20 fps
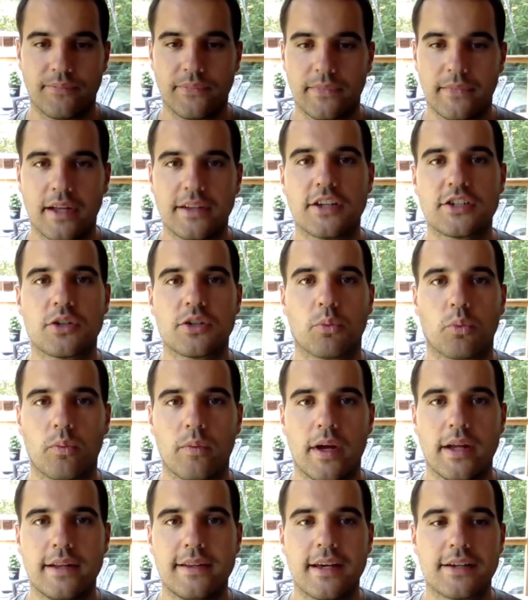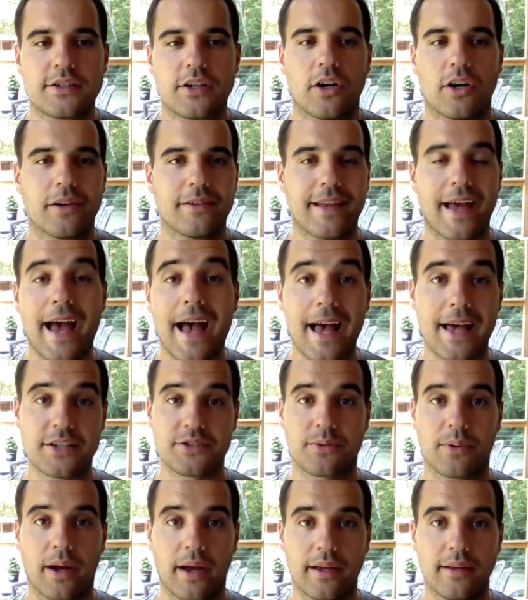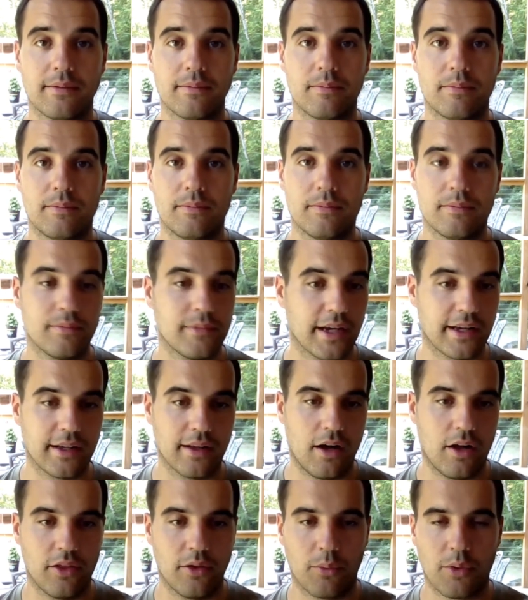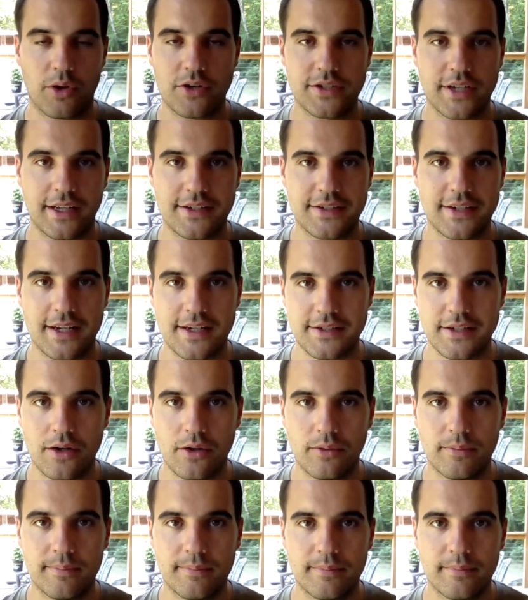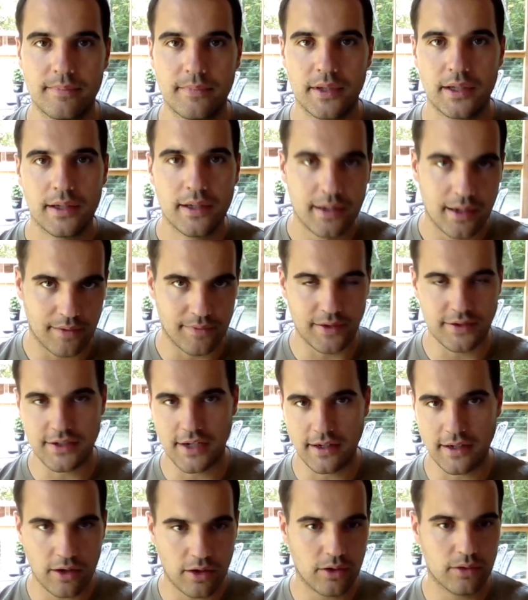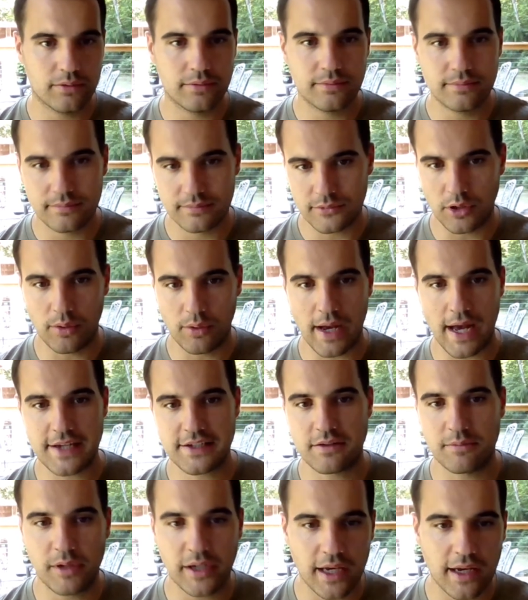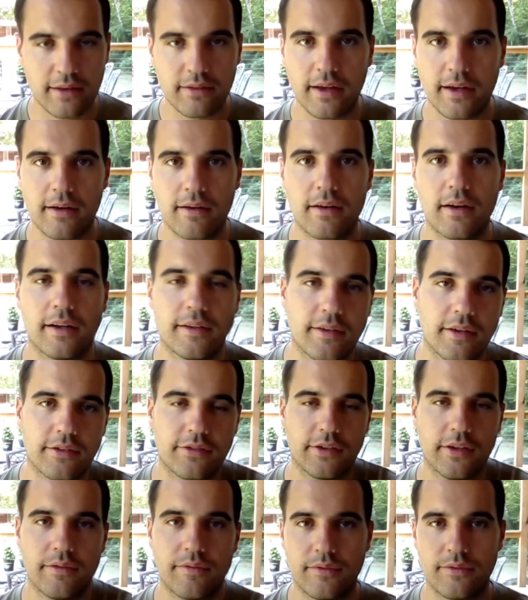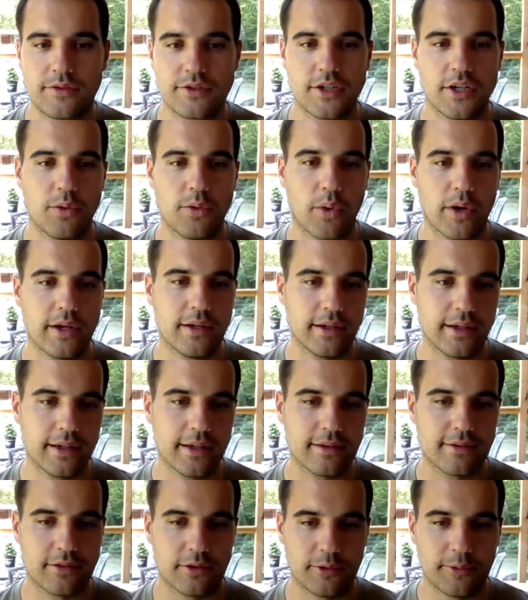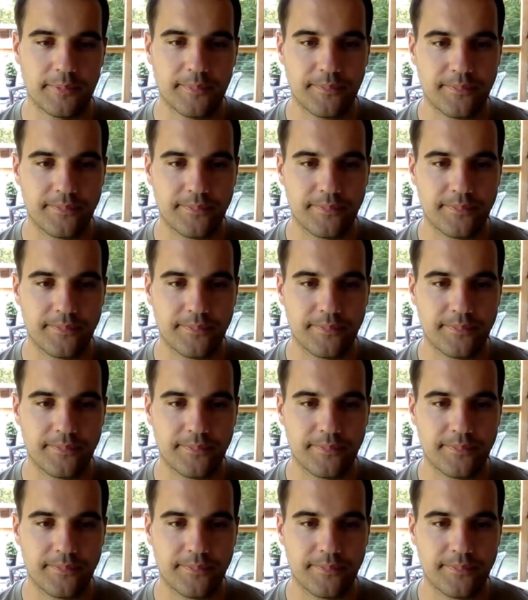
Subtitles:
It doesn't hurt to ask, right? Like, all the worst they can say is no. If they say no, ask them again later on and see where you can get to.